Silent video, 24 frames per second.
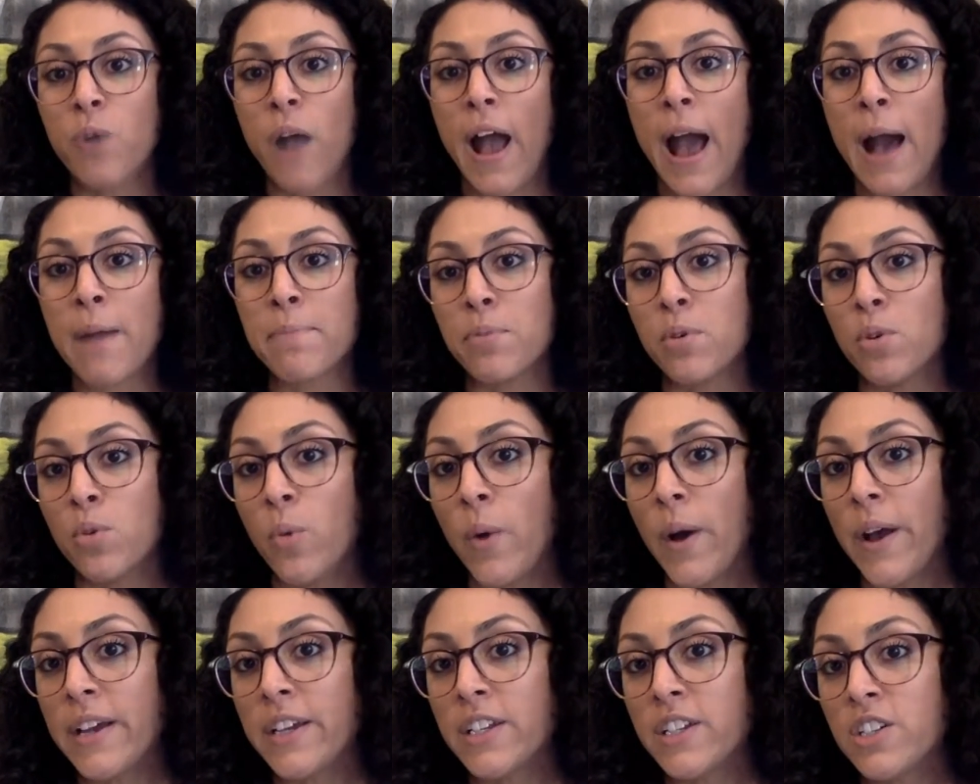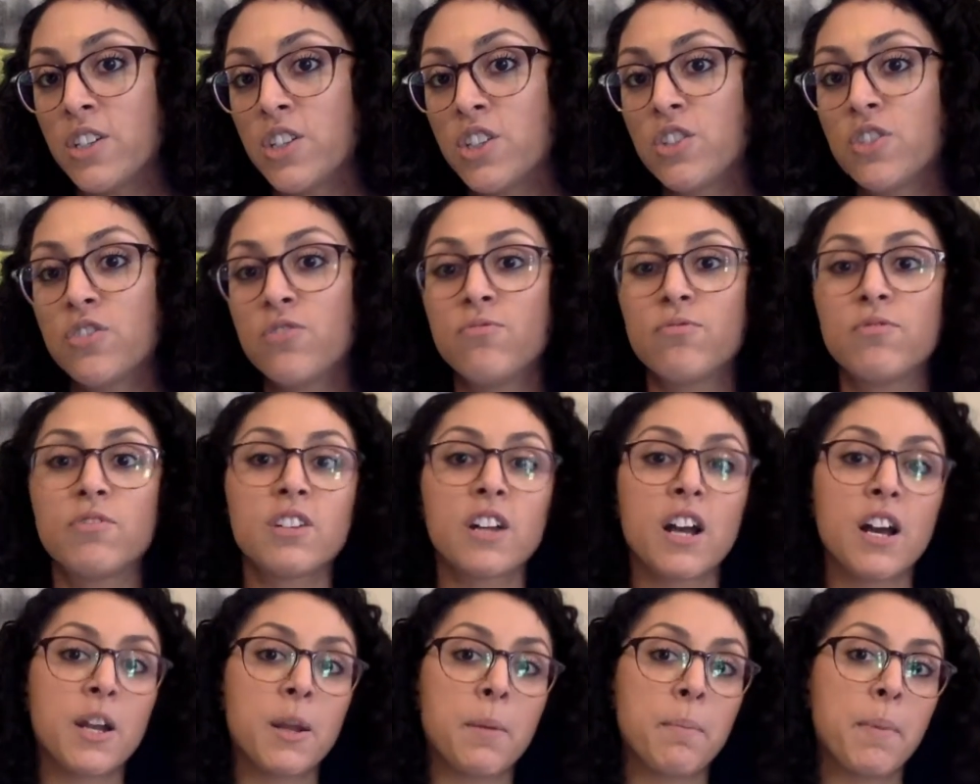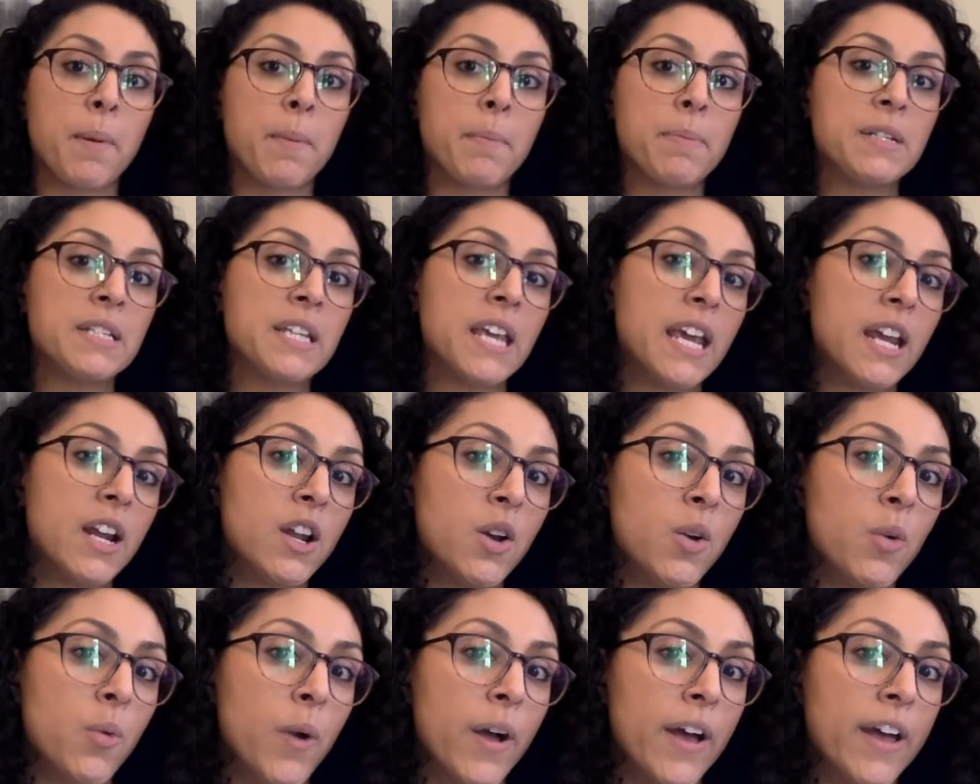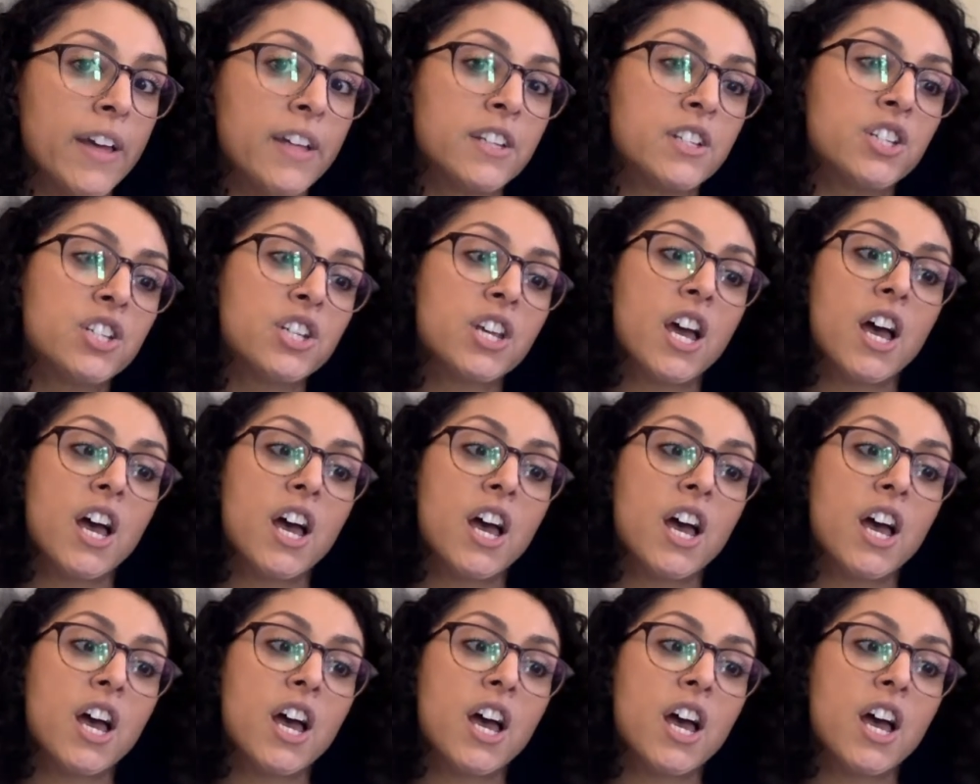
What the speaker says: apple wedge, cut up a potato wedge,